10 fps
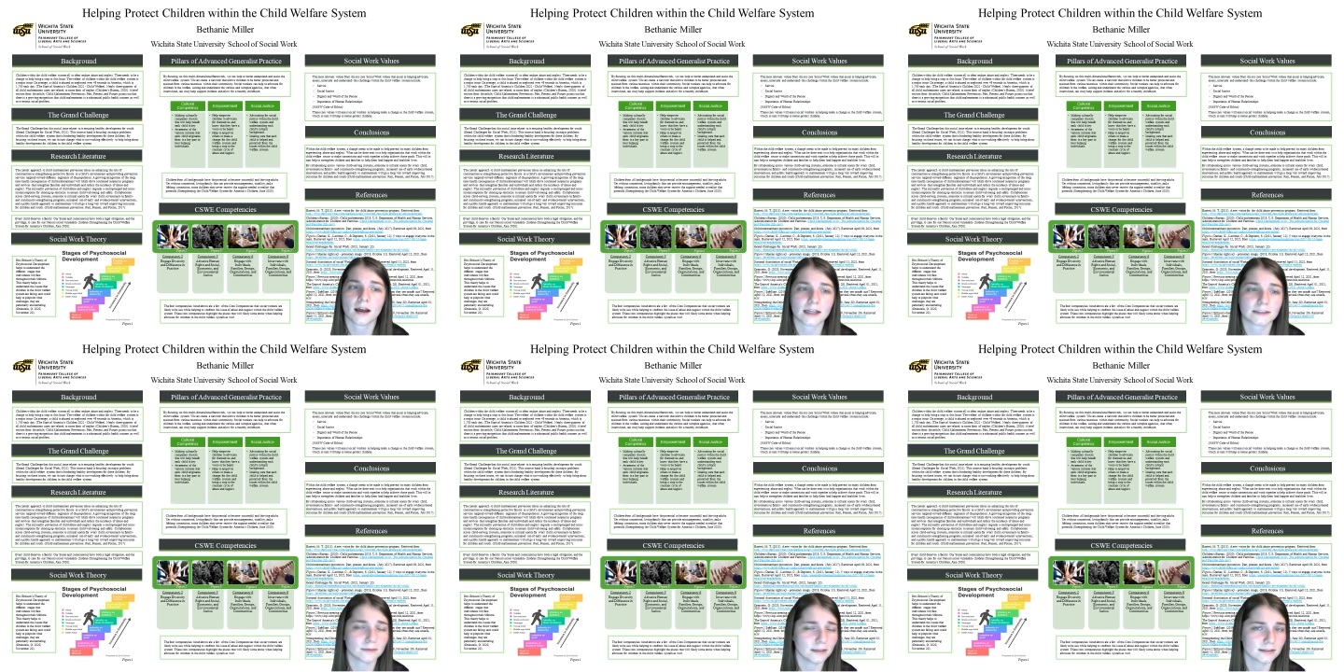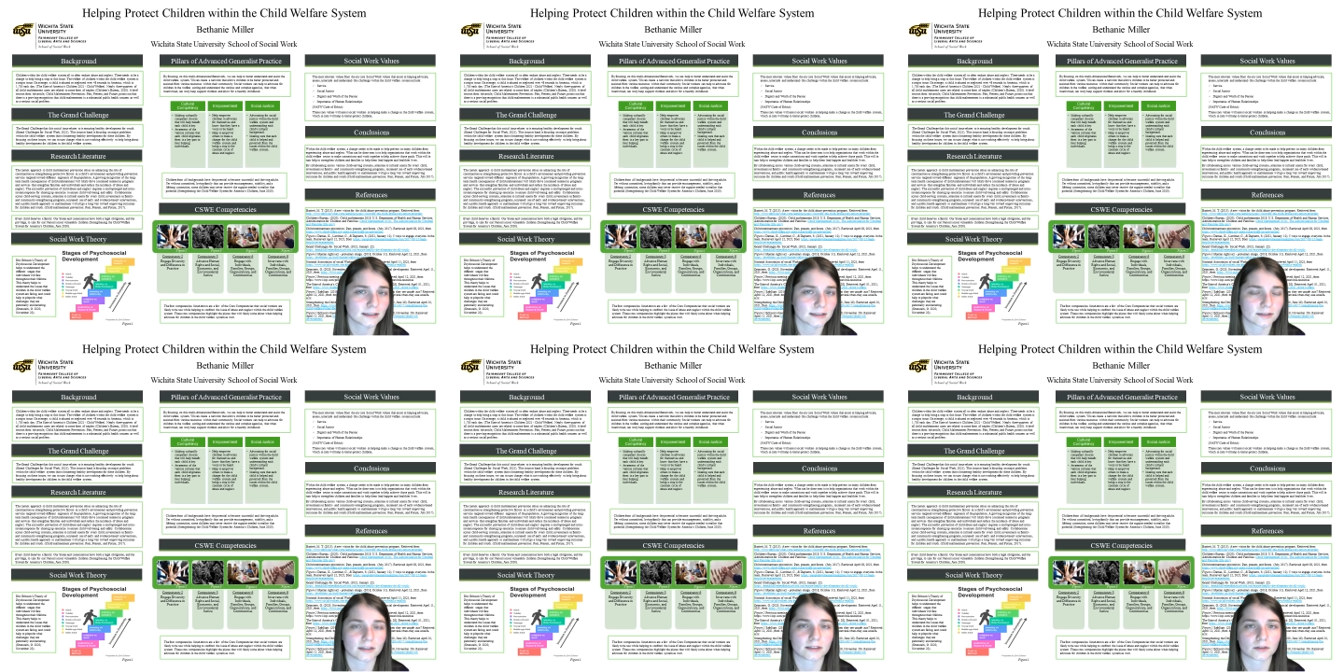as well as a
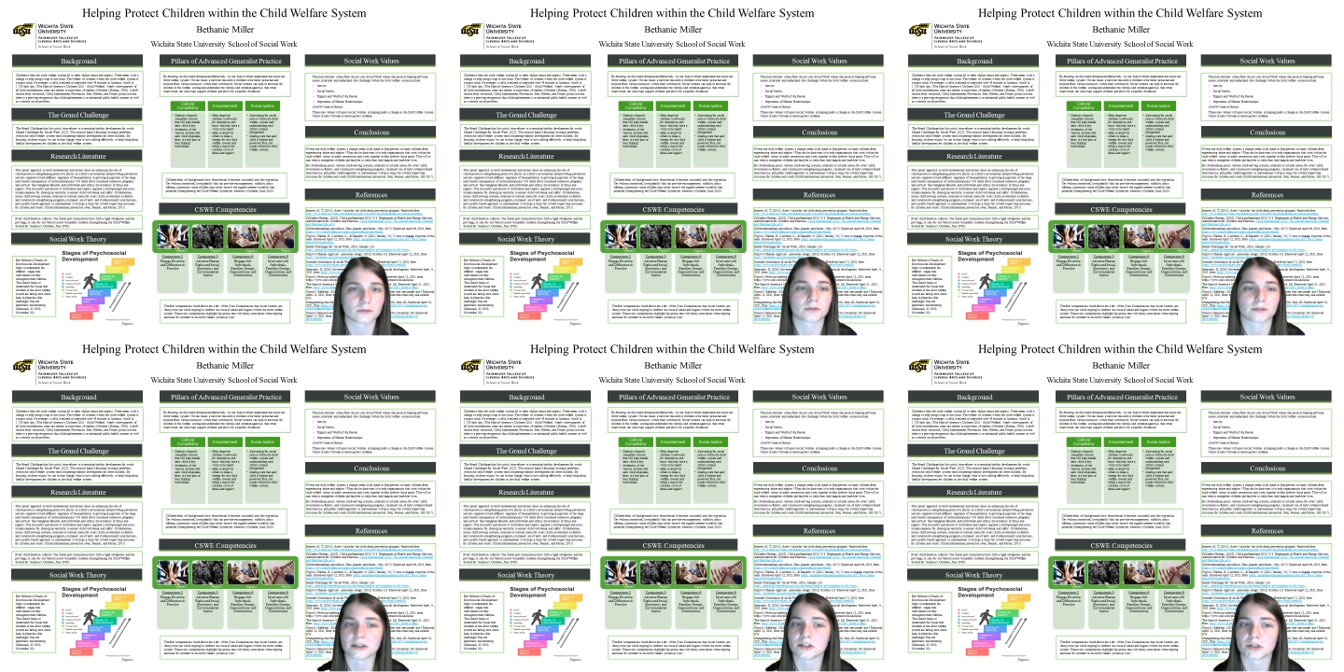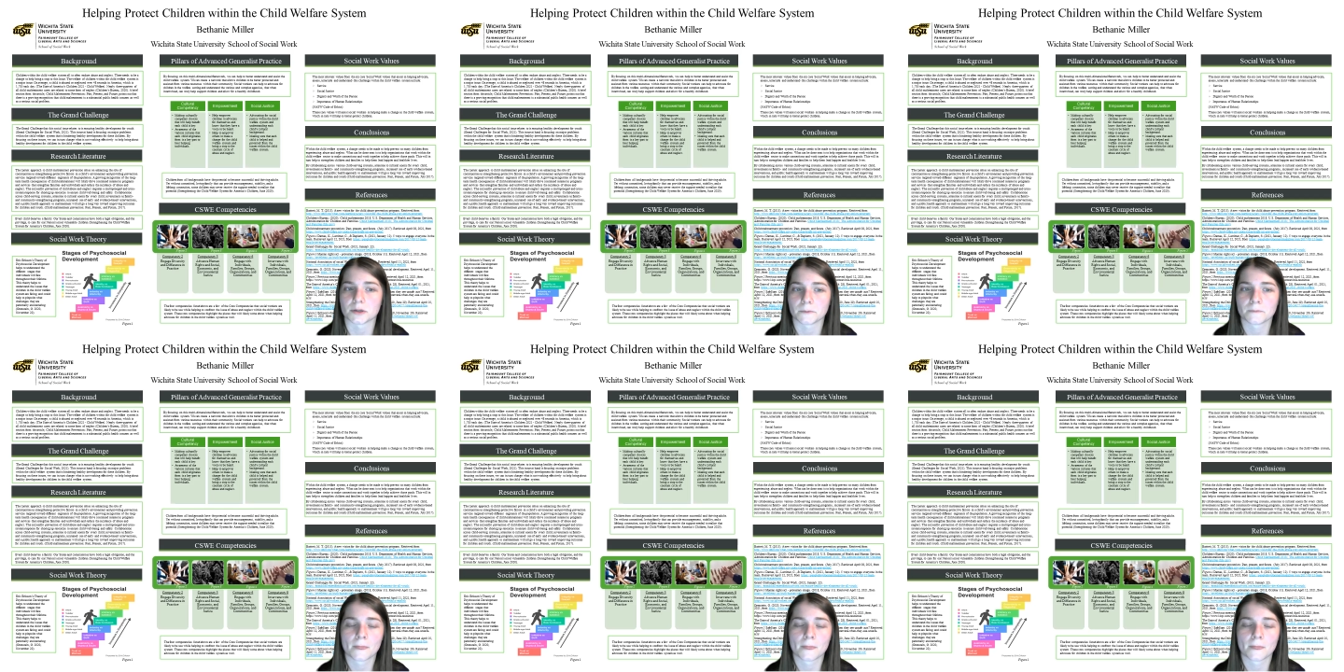serious social issue.